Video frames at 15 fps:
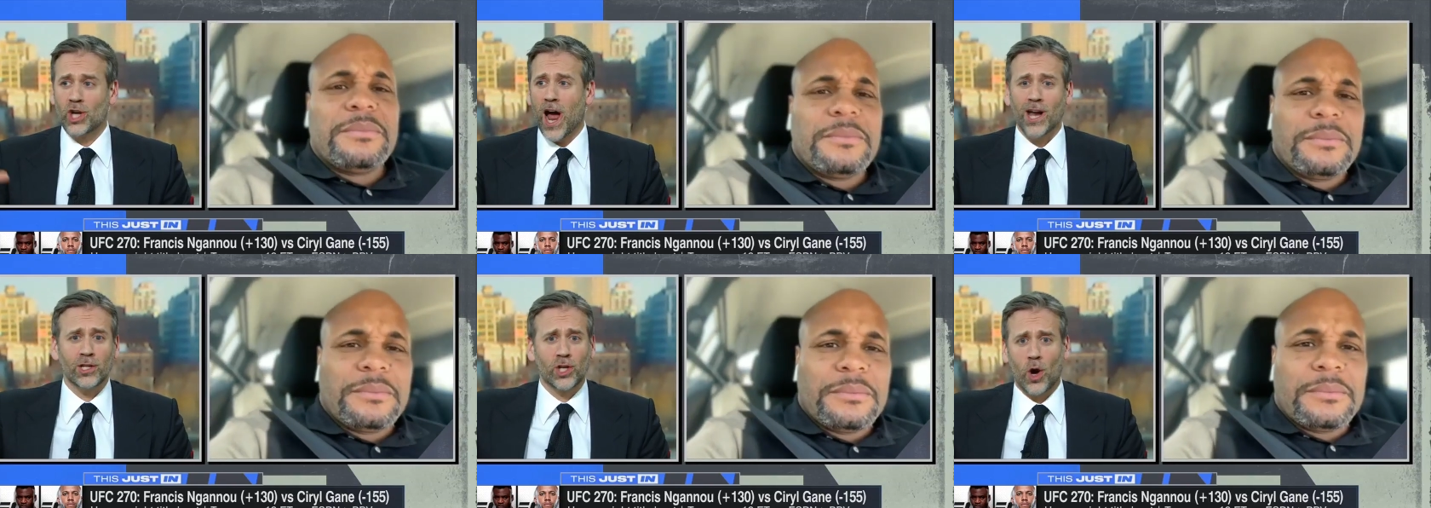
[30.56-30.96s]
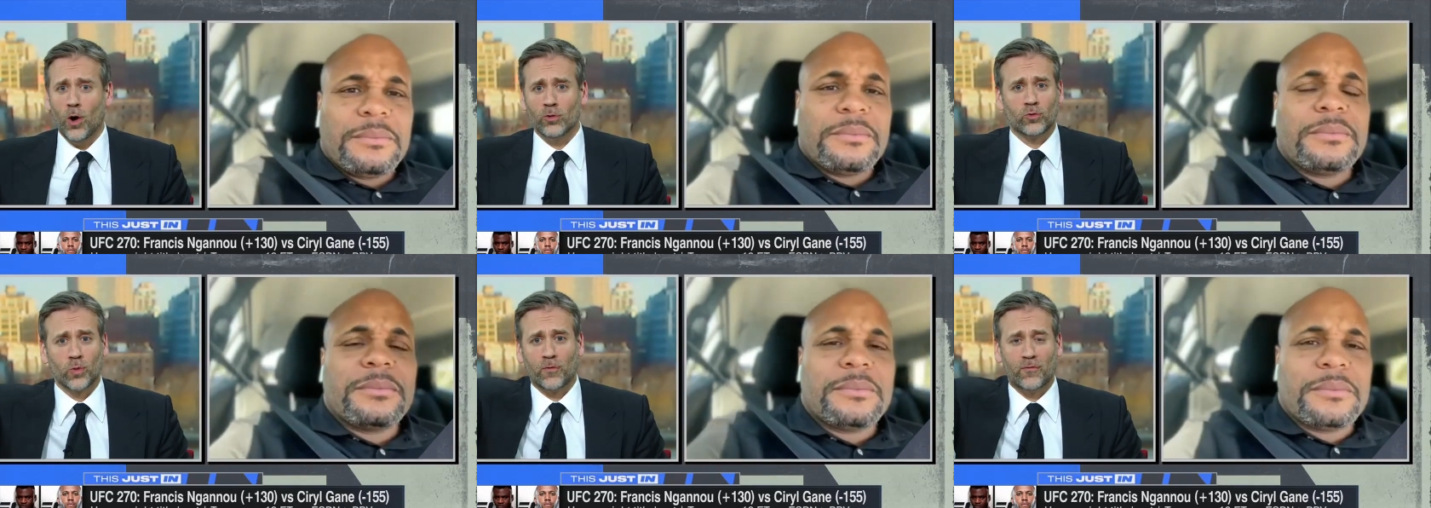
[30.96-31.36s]
Speaker 1: Jon
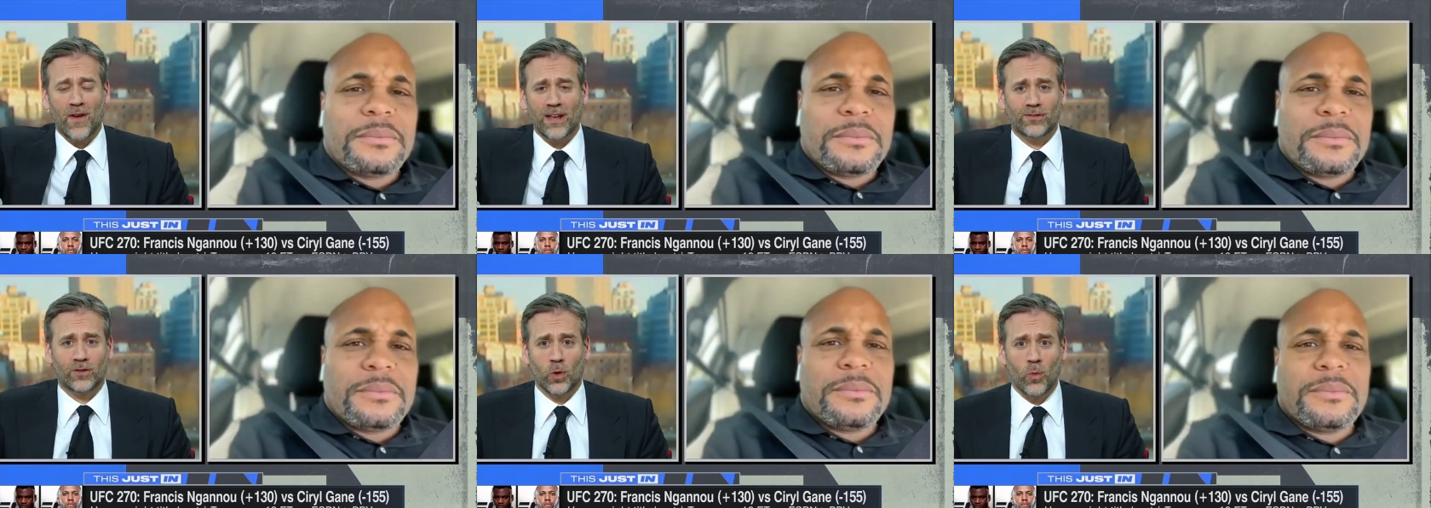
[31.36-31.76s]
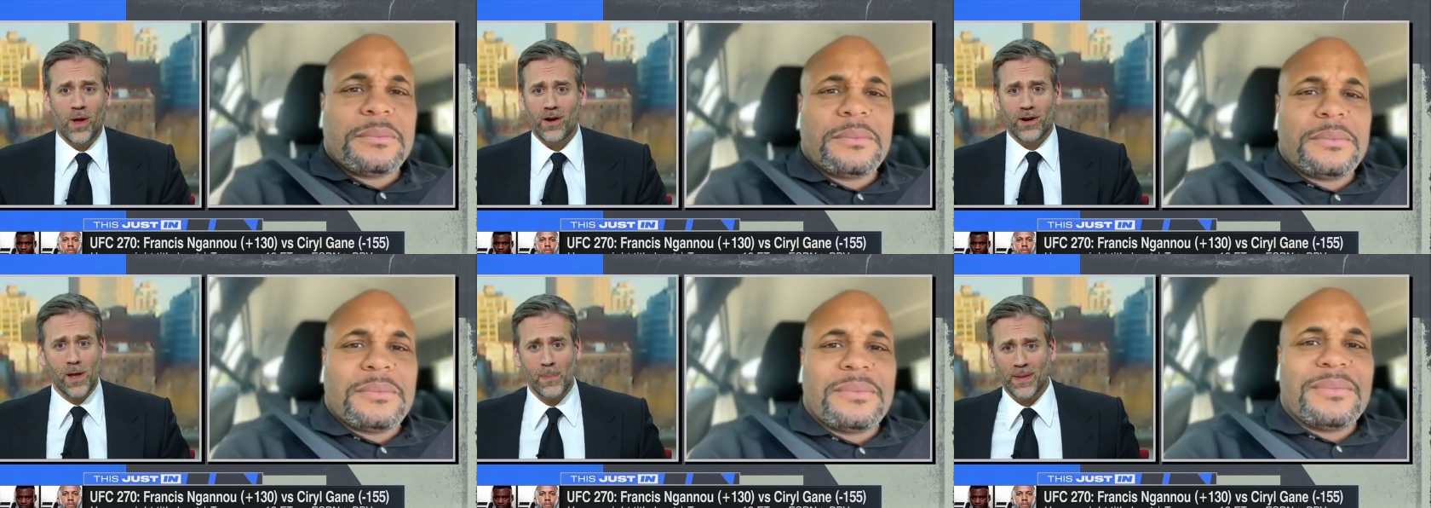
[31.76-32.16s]
Jones would face the
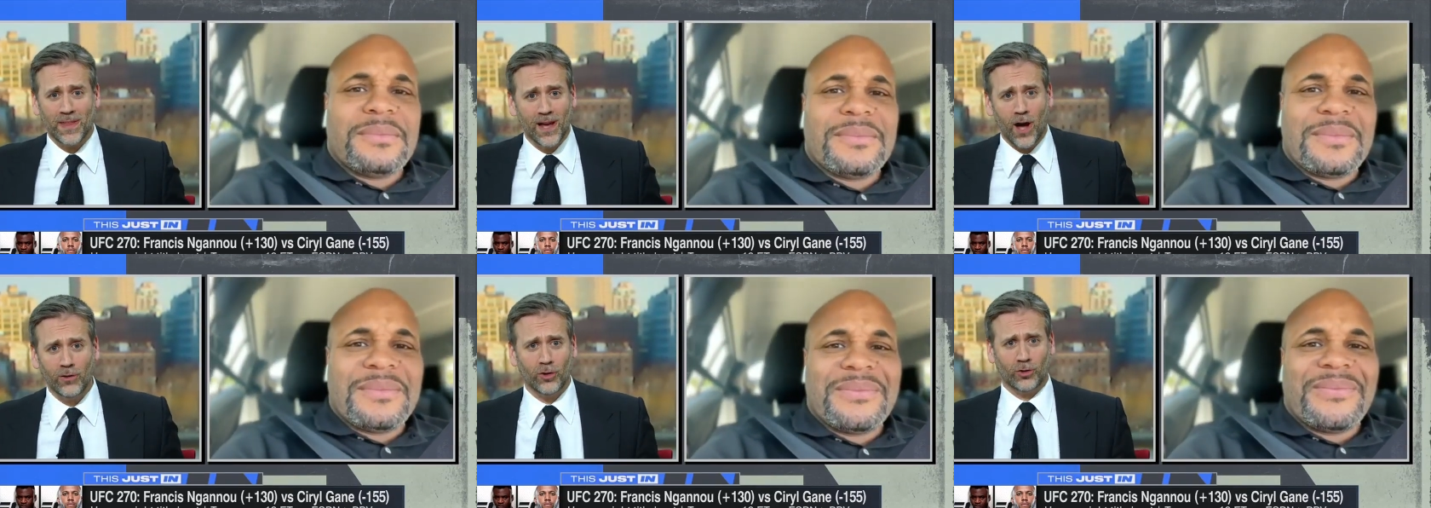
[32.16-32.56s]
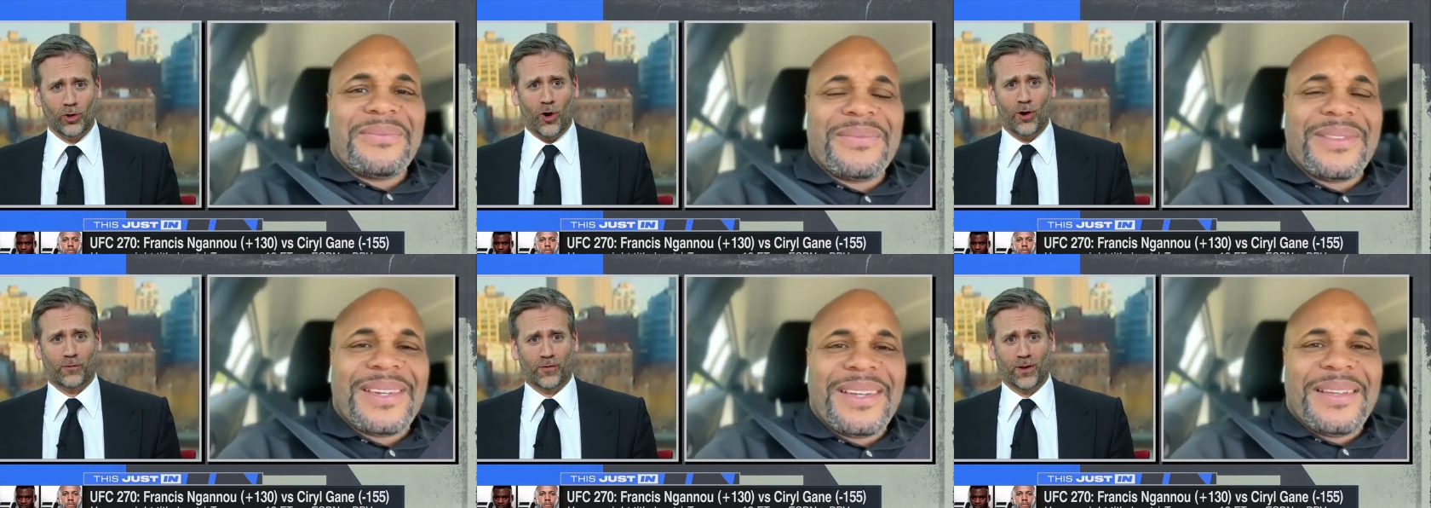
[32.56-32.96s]
winner. He'd be the
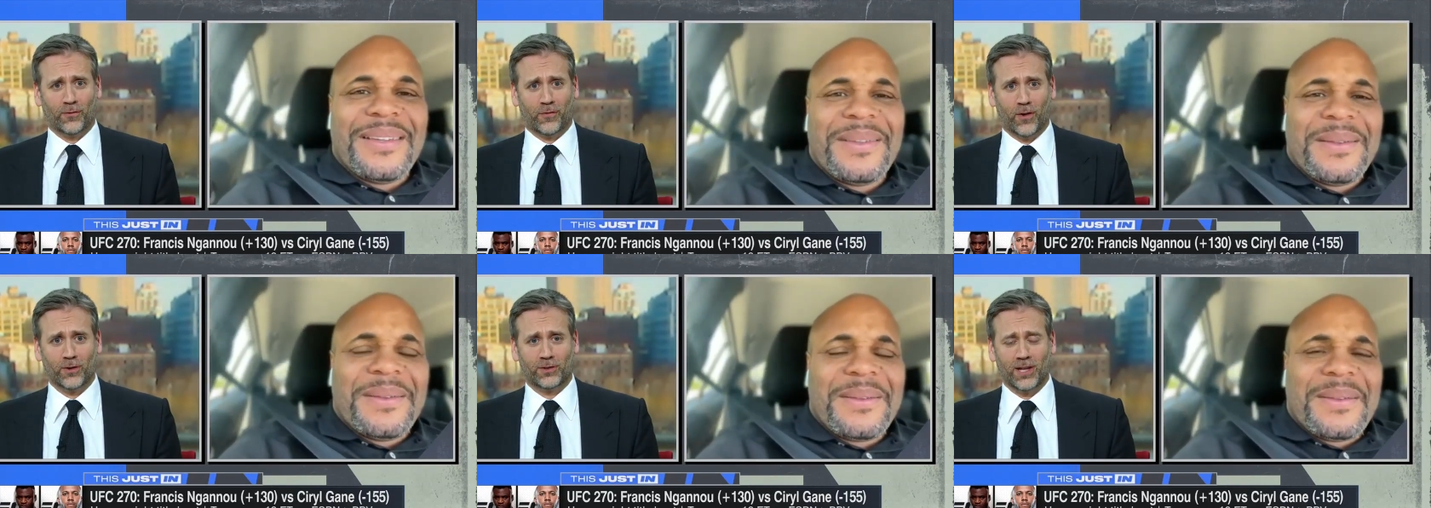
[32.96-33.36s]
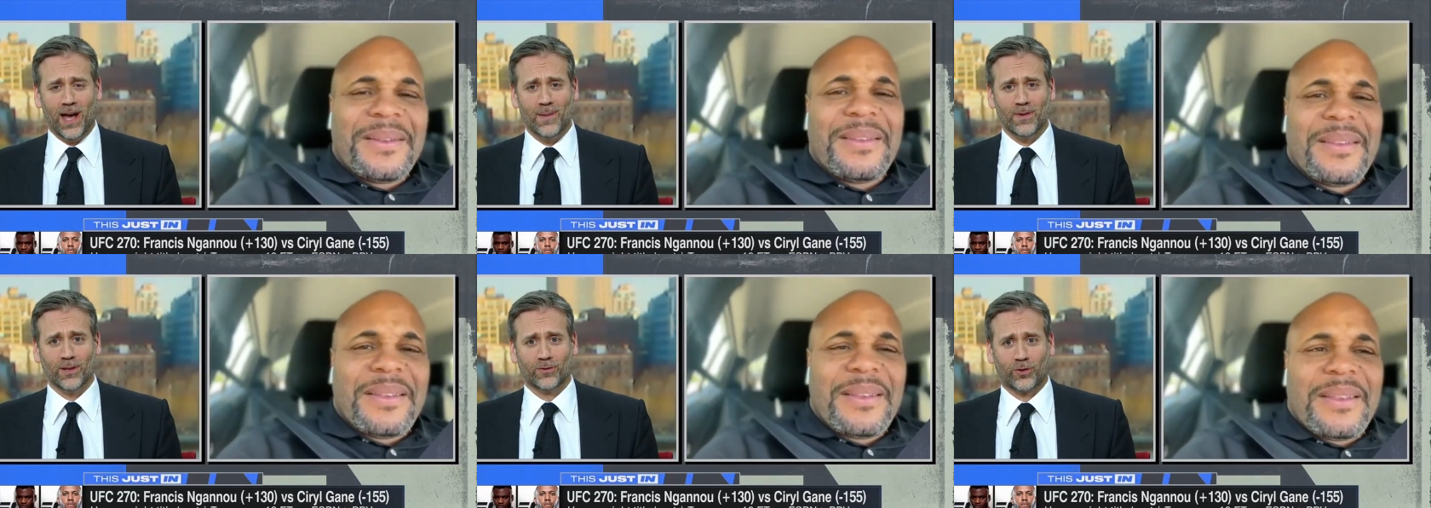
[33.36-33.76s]
underdog for the
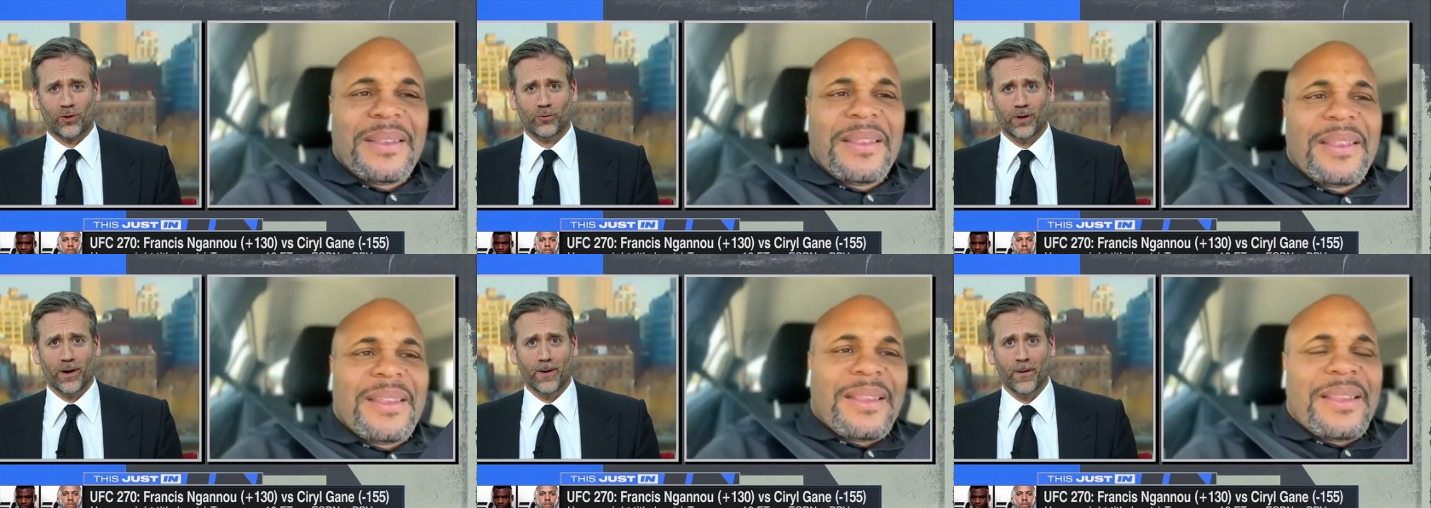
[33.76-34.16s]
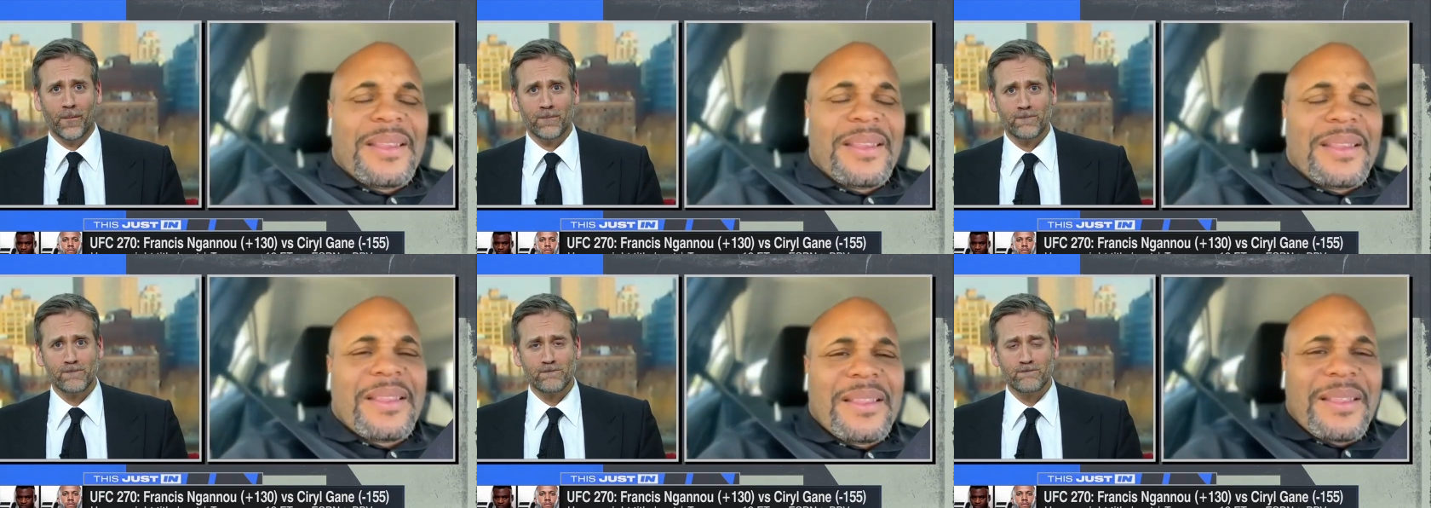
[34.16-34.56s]
first time in his career.